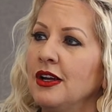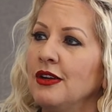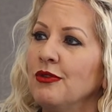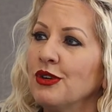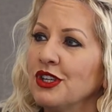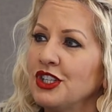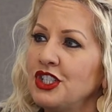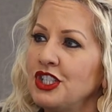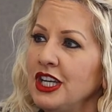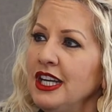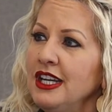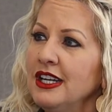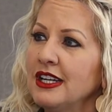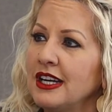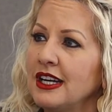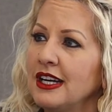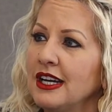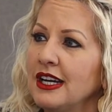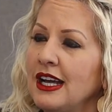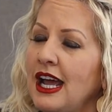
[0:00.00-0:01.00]

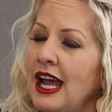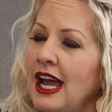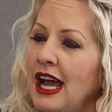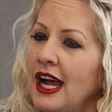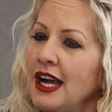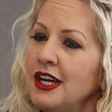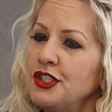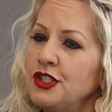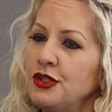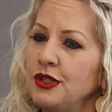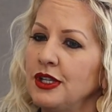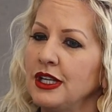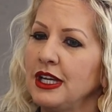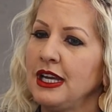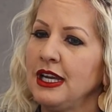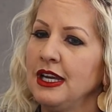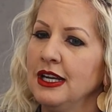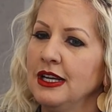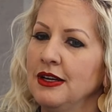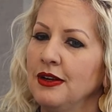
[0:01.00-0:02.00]
Regina,
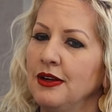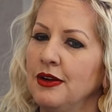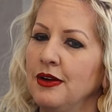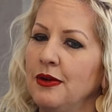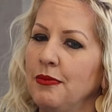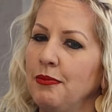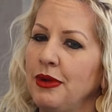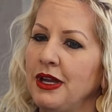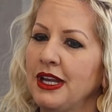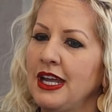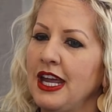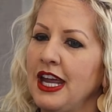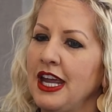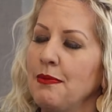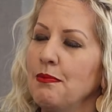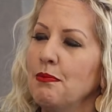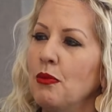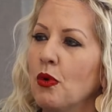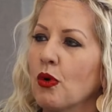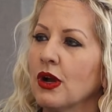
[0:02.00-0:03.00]
actually
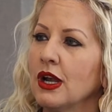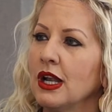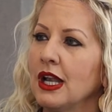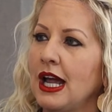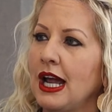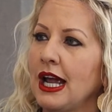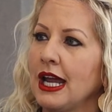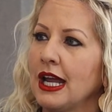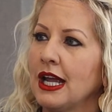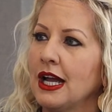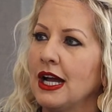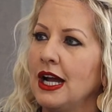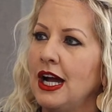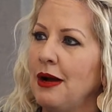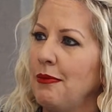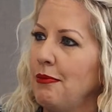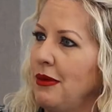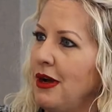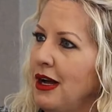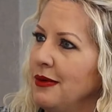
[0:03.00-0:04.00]
became more like
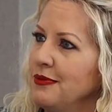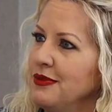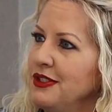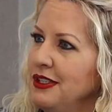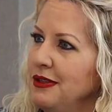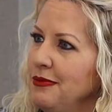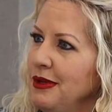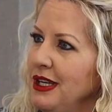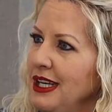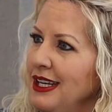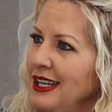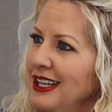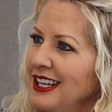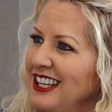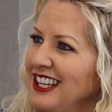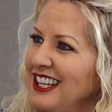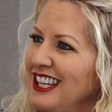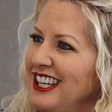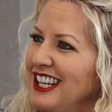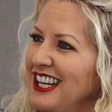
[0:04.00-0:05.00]
a mom to me.
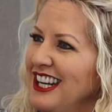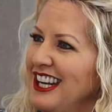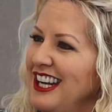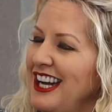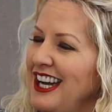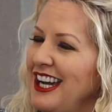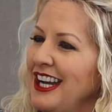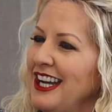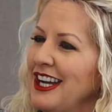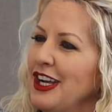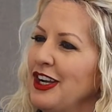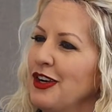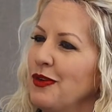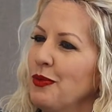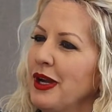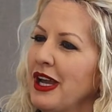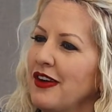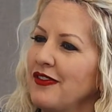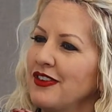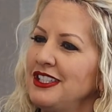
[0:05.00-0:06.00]
Mm. And
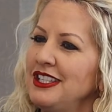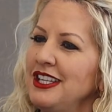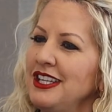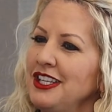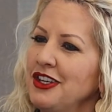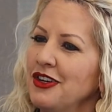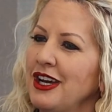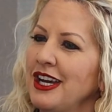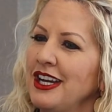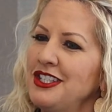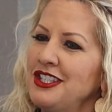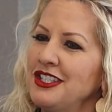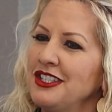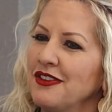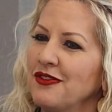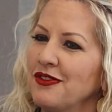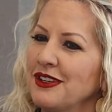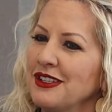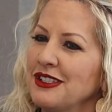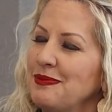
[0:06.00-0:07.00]
we have a 10-year age
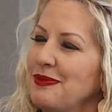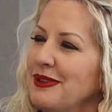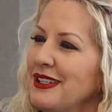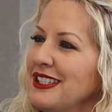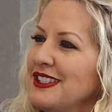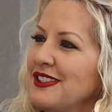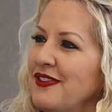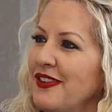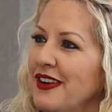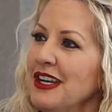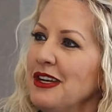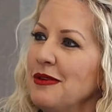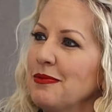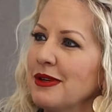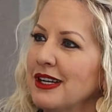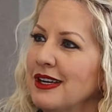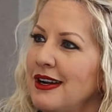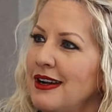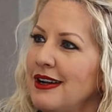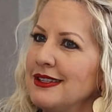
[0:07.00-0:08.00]
difference. But it's funny
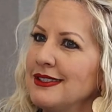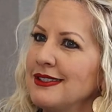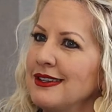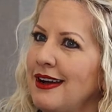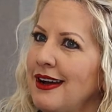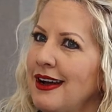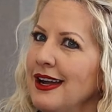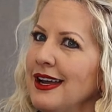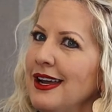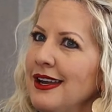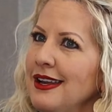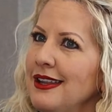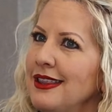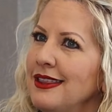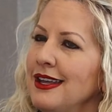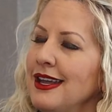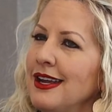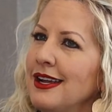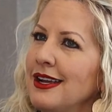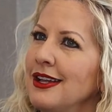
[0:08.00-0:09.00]
because I
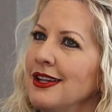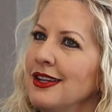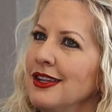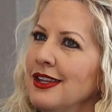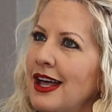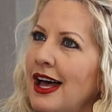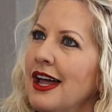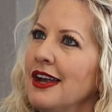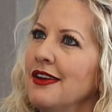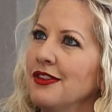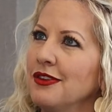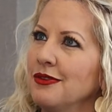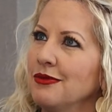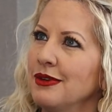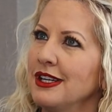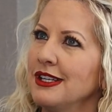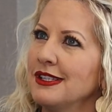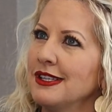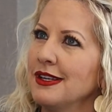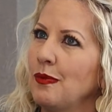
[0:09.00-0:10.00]
think a lot of the
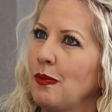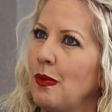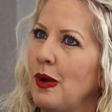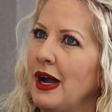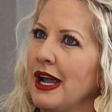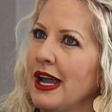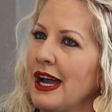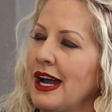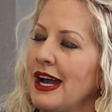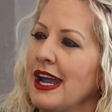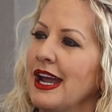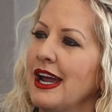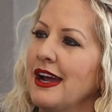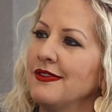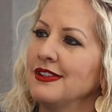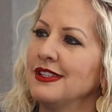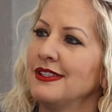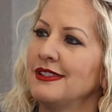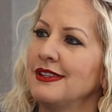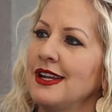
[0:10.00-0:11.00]
reason why I
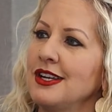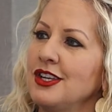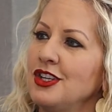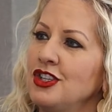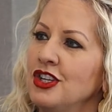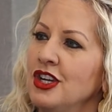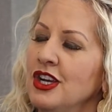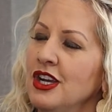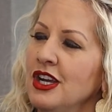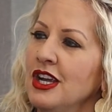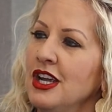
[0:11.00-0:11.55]
have such